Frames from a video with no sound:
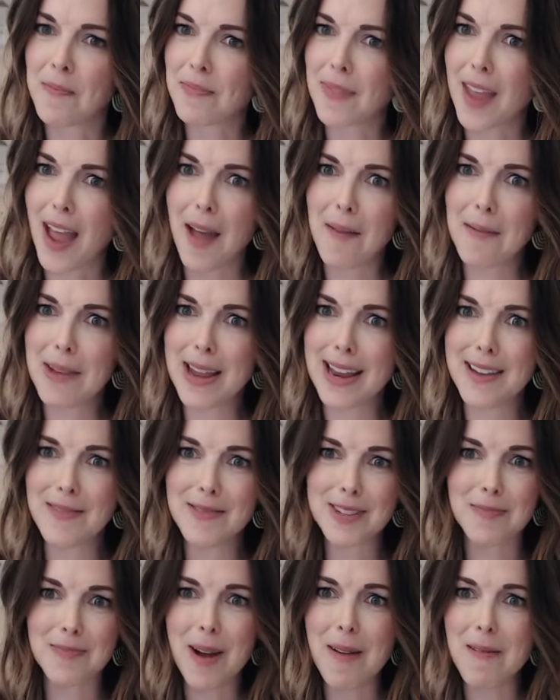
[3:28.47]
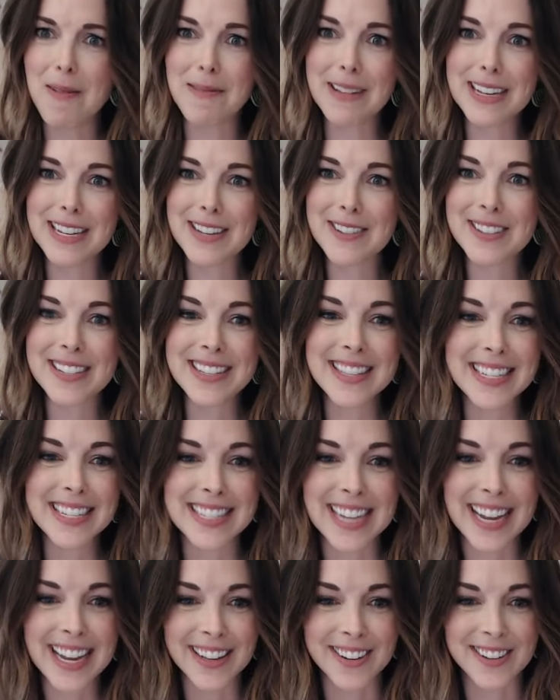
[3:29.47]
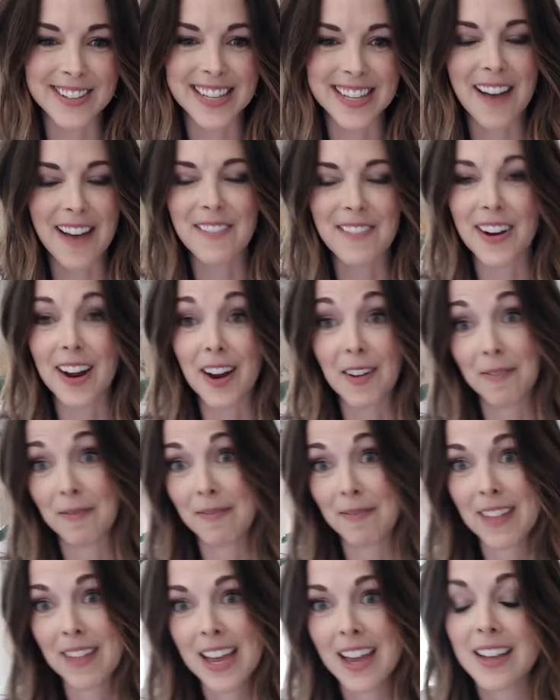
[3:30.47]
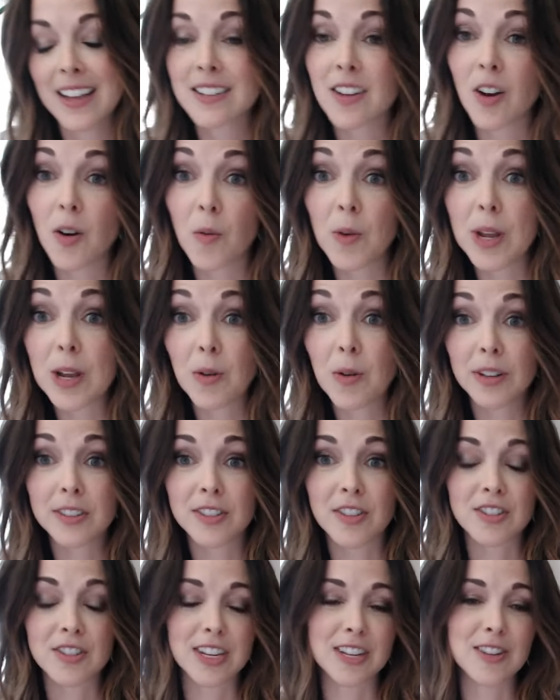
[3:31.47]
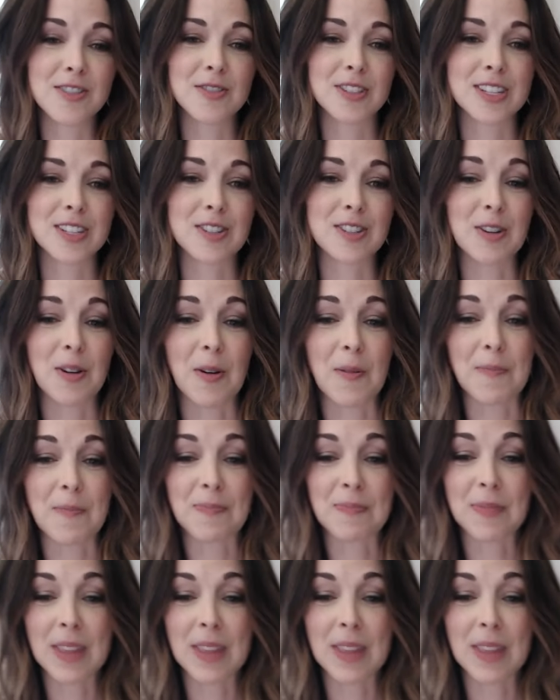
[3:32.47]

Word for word: I mean, he was probably using the tailor's clapper. So we quilters can use it too.